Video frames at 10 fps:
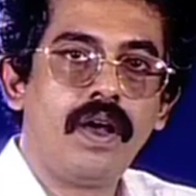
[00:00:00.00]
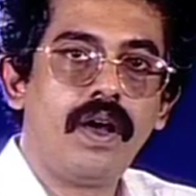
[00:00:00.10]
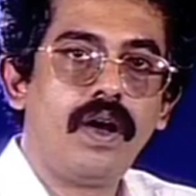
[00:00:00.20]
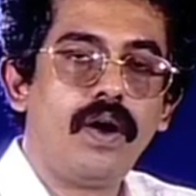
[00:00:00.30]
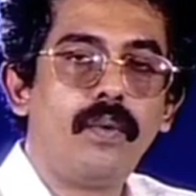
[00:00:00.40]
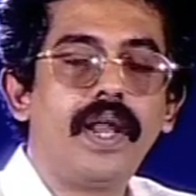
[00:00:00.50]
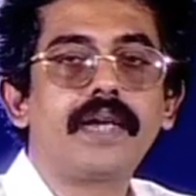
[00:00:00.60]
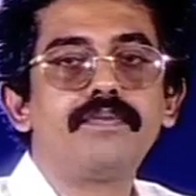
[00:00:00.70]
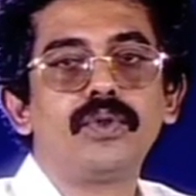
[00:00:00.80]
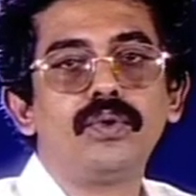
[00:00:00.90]

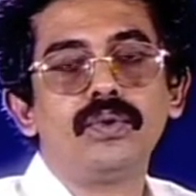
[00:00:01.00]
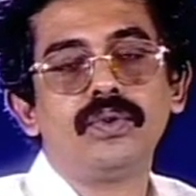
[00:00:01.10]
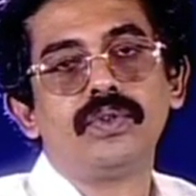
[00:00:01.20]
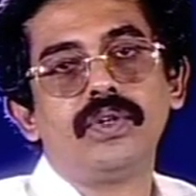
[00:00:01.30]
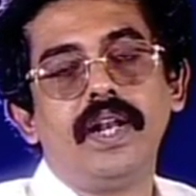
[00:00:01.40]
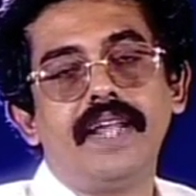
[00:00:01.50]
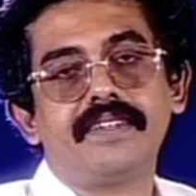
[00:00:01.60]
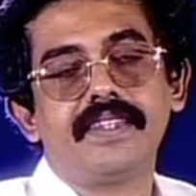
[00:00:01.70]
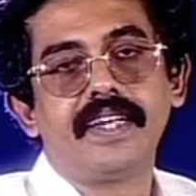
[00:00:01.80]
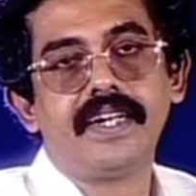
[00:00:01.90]
Welcome to
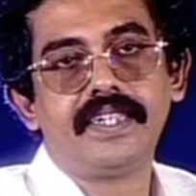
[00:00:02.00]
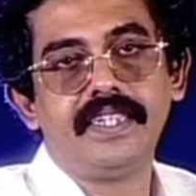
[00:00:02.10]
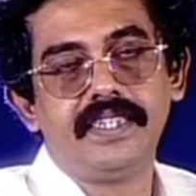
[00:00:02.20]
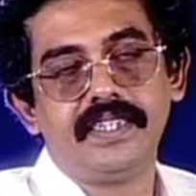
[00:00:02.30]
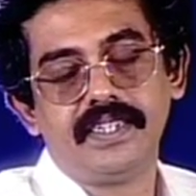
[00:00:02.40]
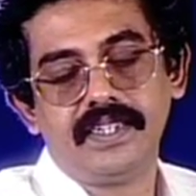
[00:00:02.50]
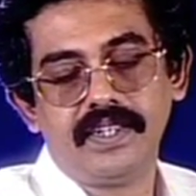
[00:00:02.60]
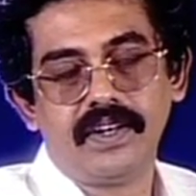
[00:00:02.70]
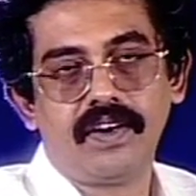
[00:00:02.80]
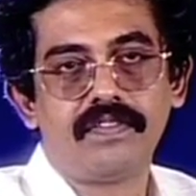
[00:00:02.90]
lesson 30
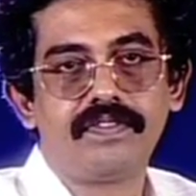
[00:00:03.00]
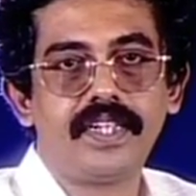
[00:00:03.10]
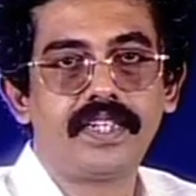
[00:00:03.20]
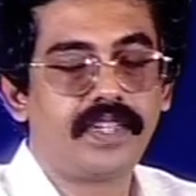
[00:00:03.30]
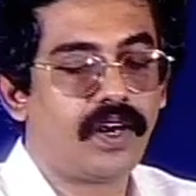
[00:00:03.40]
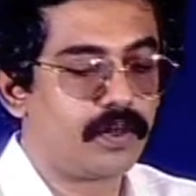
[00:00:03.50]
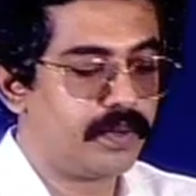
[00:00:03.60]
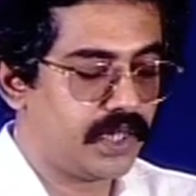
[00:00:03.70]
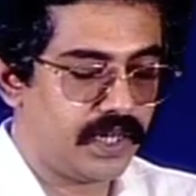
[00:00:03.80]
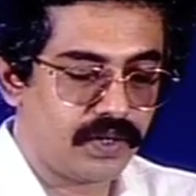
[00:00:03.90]
of industrial
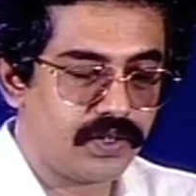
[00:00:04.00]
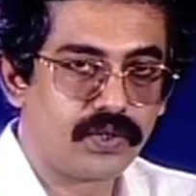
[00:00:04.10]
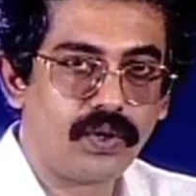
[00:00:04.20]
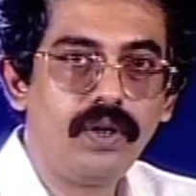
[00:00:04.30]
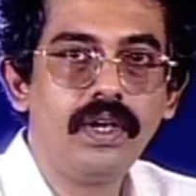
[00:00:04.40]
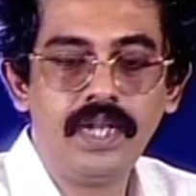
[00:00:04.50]
automation and control.